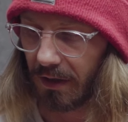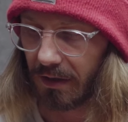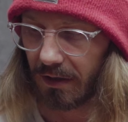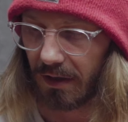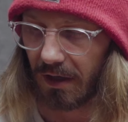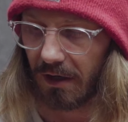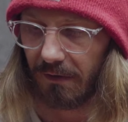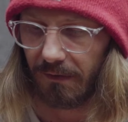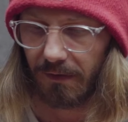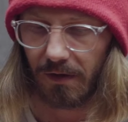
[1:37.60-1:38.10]
so
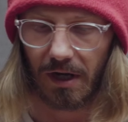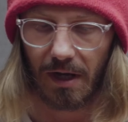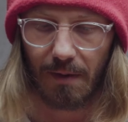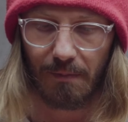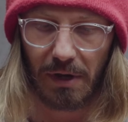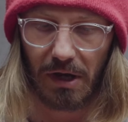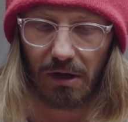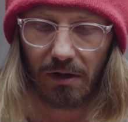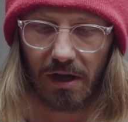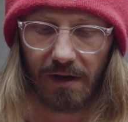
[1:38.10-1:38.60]
now we've got our
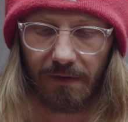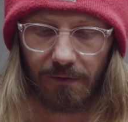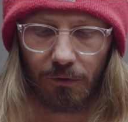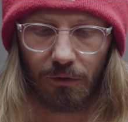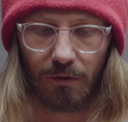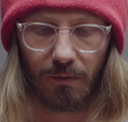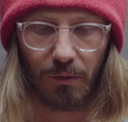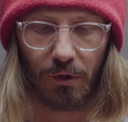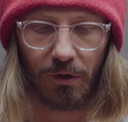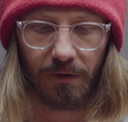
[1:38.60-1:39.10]
belt cover
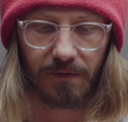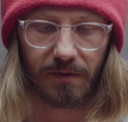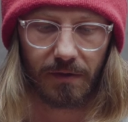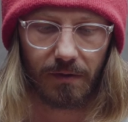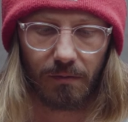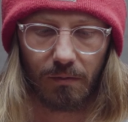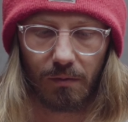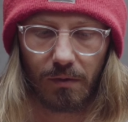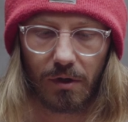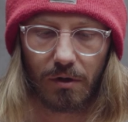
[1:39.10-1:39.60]
removed.
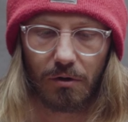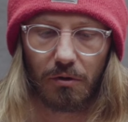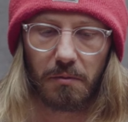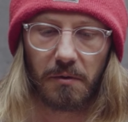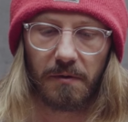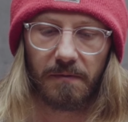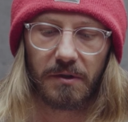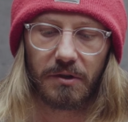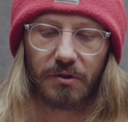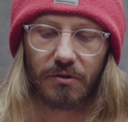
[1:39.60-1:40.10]
We're going to
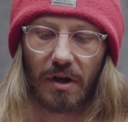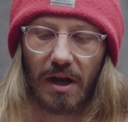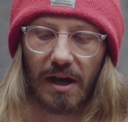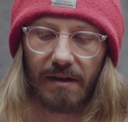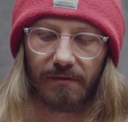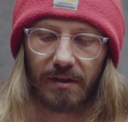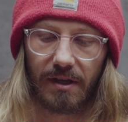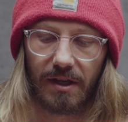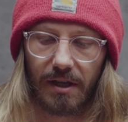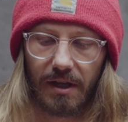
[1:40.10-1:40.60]
remove the
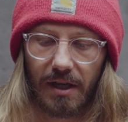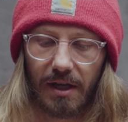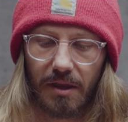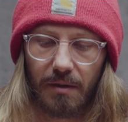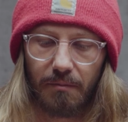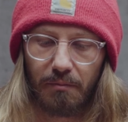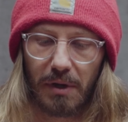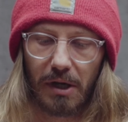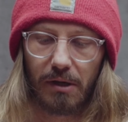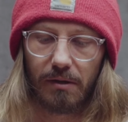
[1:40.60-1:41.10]
drive gear and the
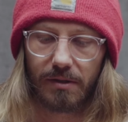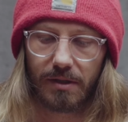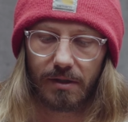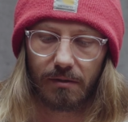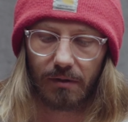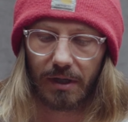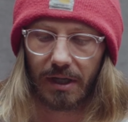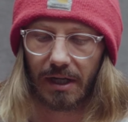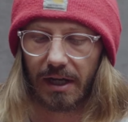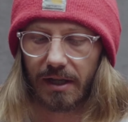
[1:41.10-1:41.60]
belt so
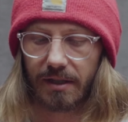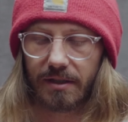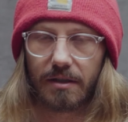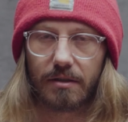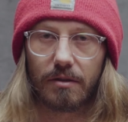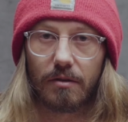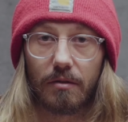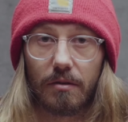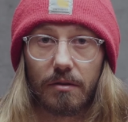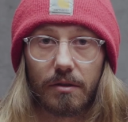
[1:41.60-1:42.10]
we can access
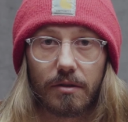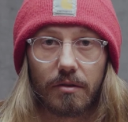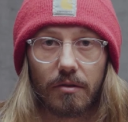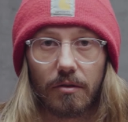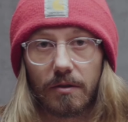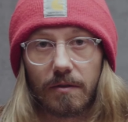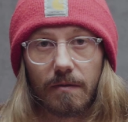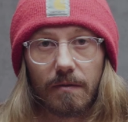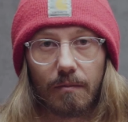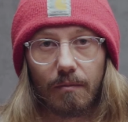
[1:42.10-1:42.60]
all the
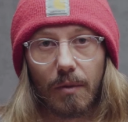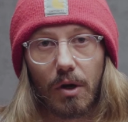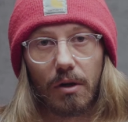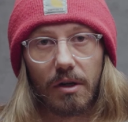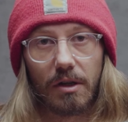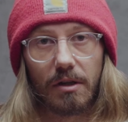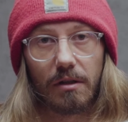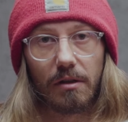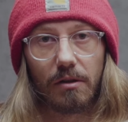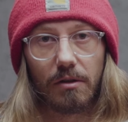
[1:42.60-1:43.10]
screws for the
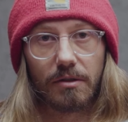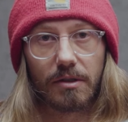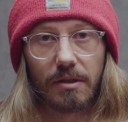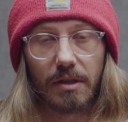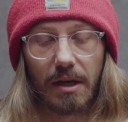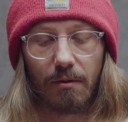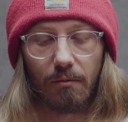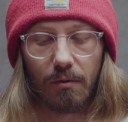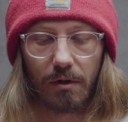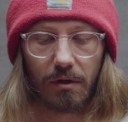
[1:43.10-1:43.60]
motor to loosen
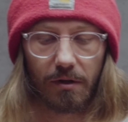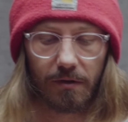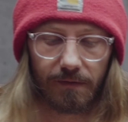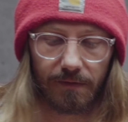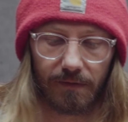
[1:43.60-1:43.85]
that one off.